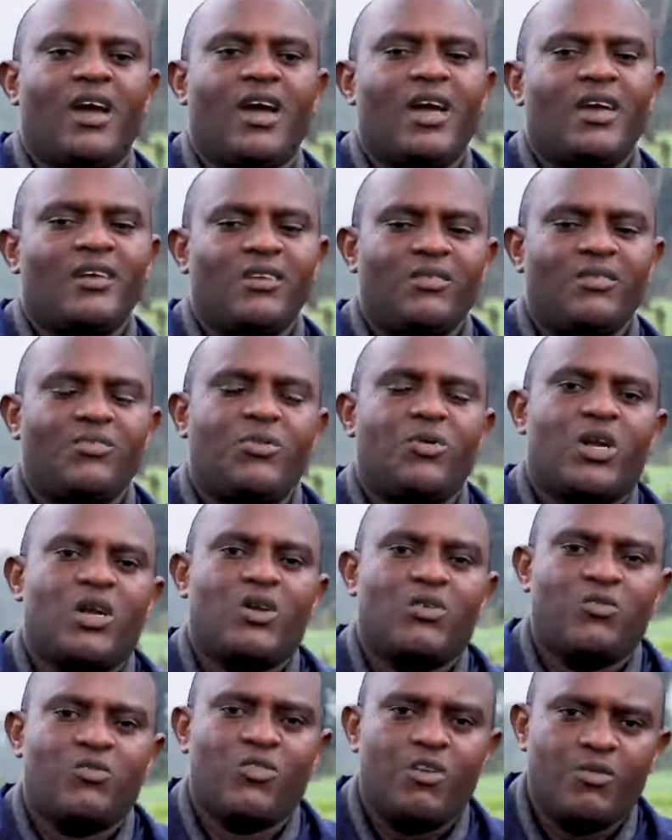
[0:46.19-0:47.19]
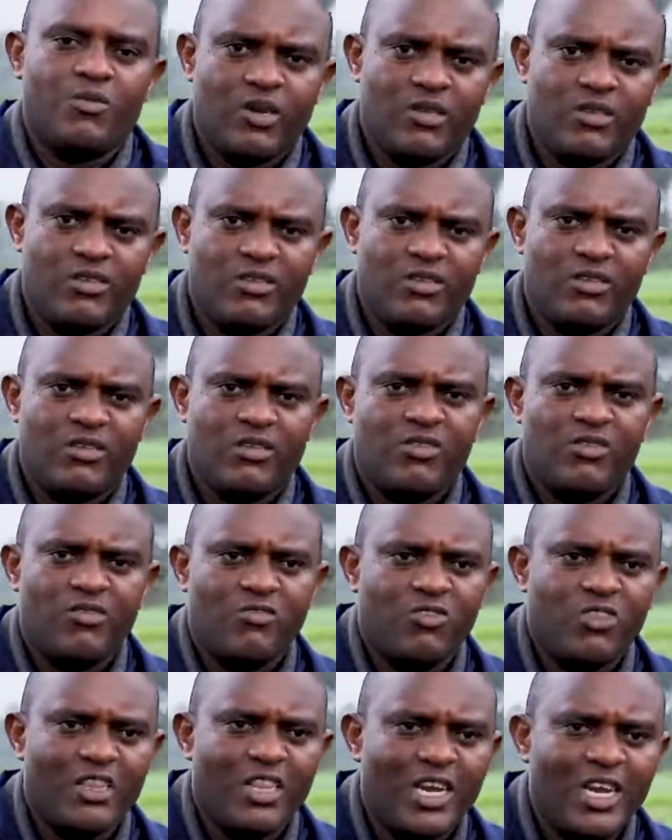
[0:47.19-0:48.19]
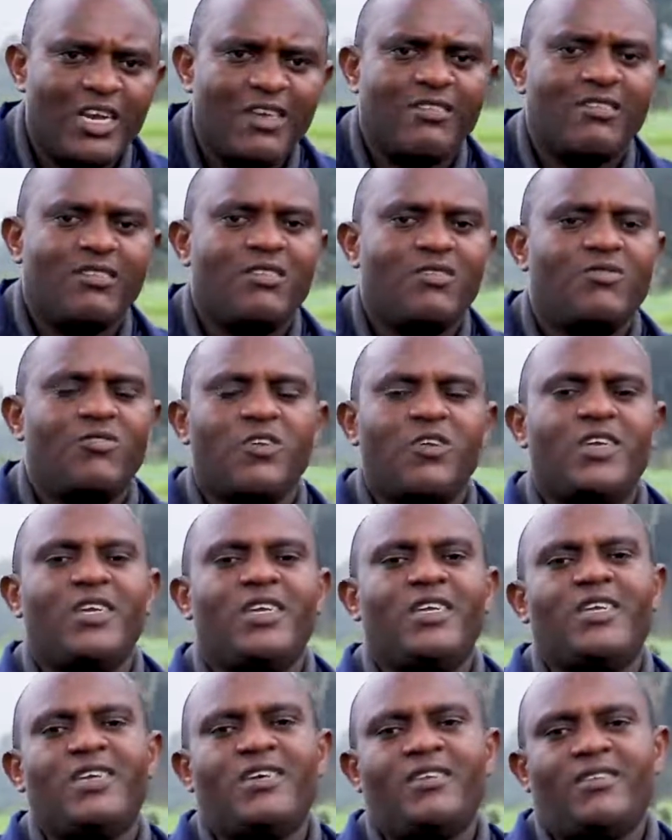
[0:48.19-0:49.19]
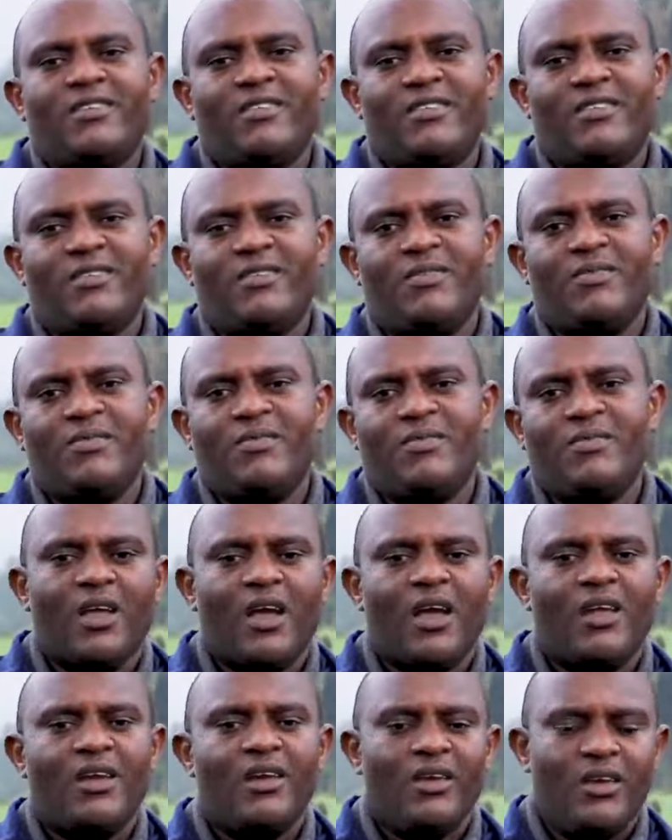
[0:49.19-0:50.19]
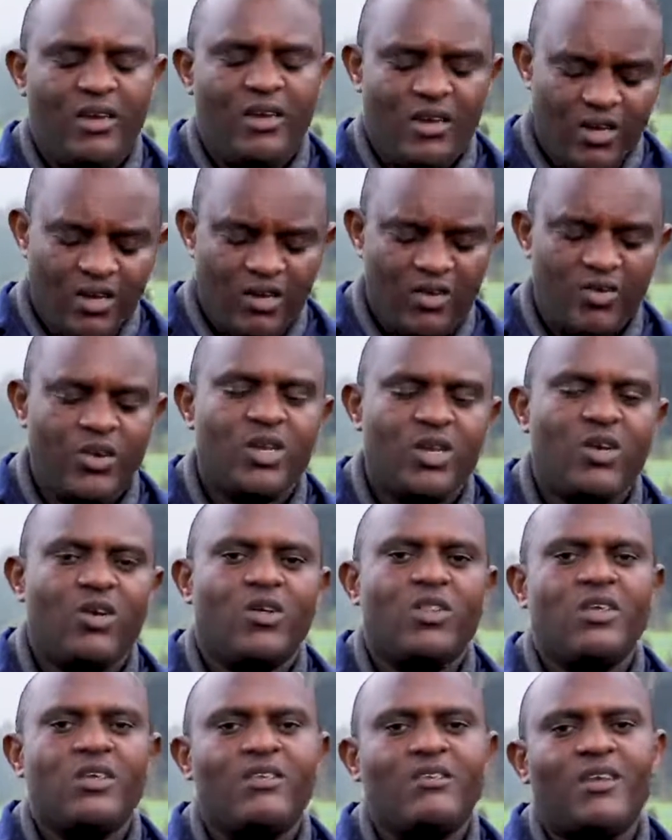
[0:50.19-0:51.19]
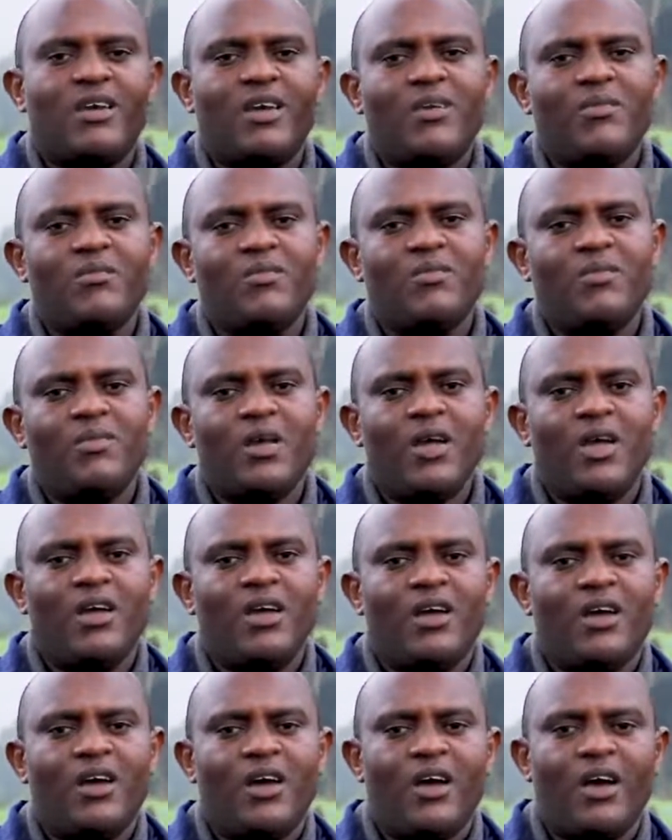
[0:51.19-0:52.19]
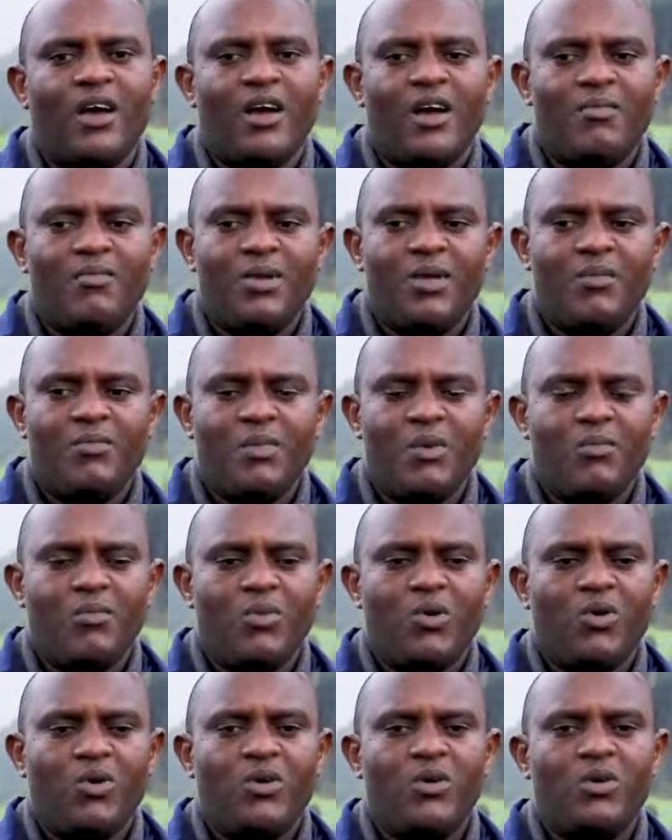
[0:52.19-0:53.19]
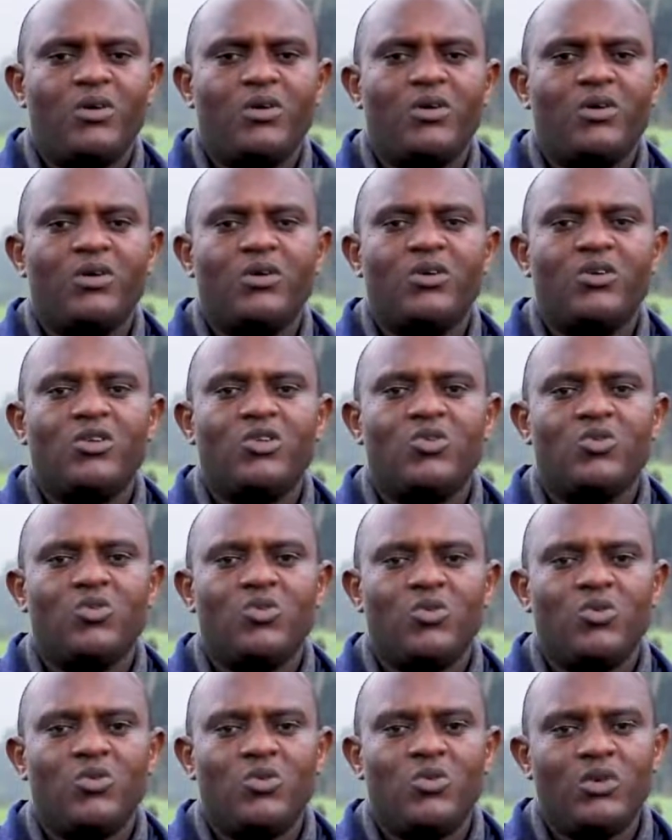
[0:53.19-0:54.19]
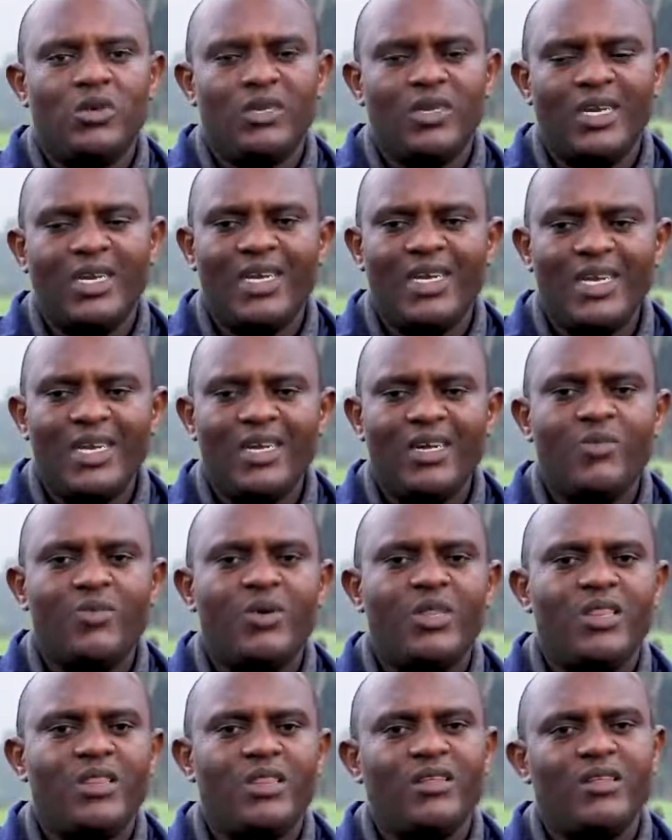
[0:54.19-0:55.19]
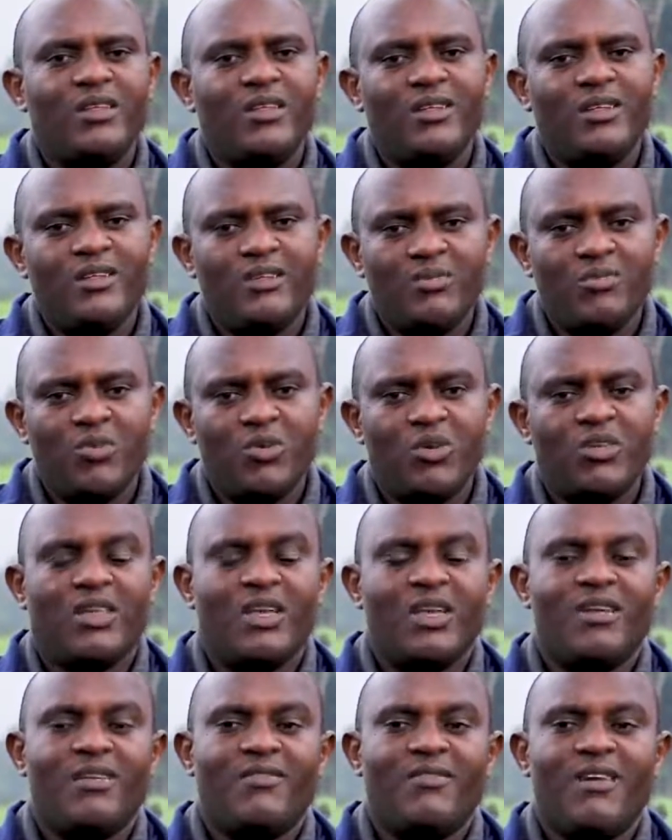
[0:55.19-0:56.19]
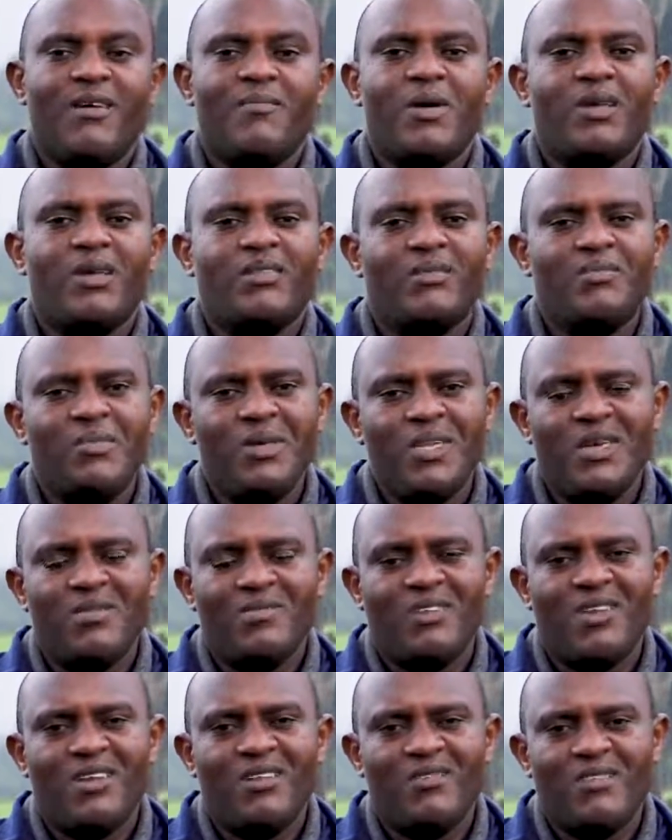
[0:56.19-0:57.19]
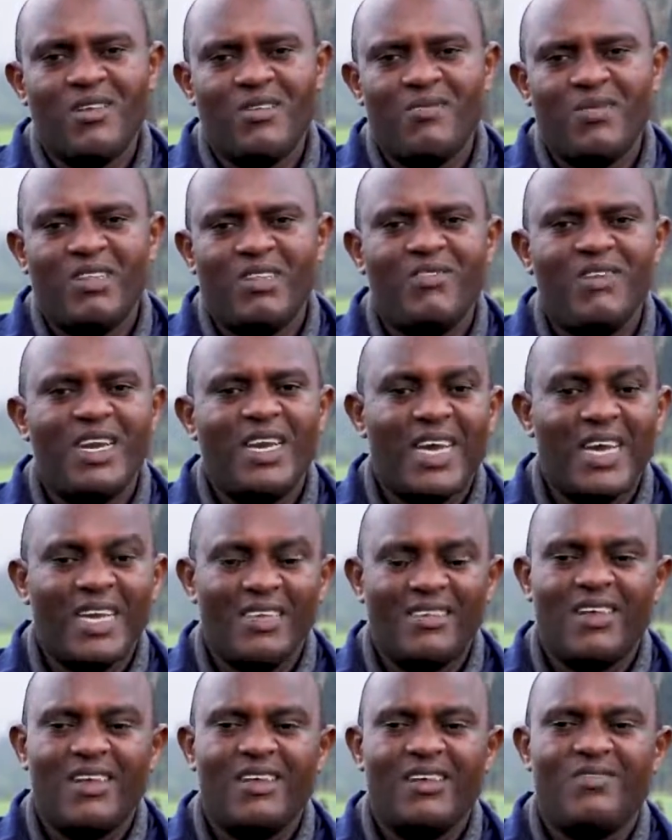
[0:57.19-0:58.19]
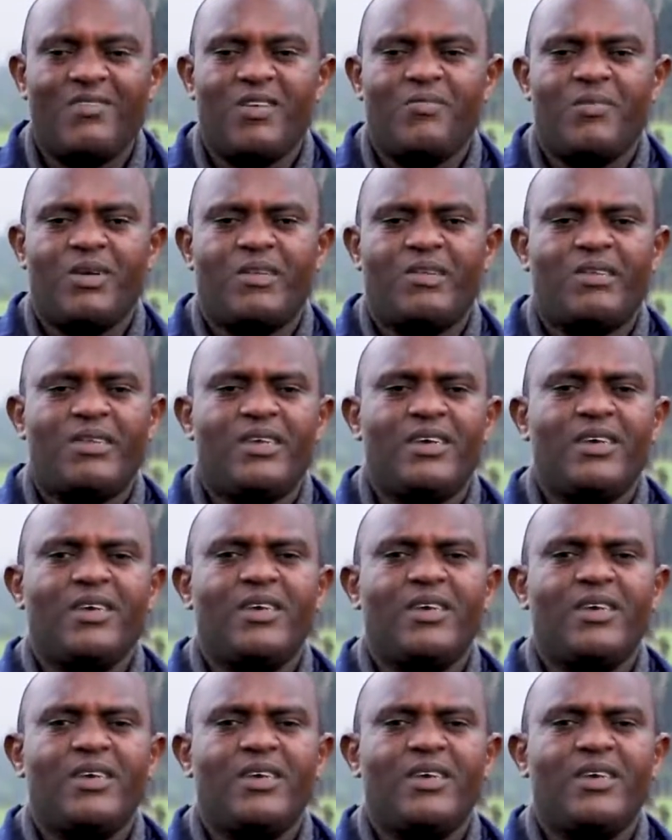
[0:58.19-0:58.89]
Irish potato farmers, for the last 14 years. And during all this time, I have been able to deal with small-scale farmers, medium-scale farmers, even large-scale farmers,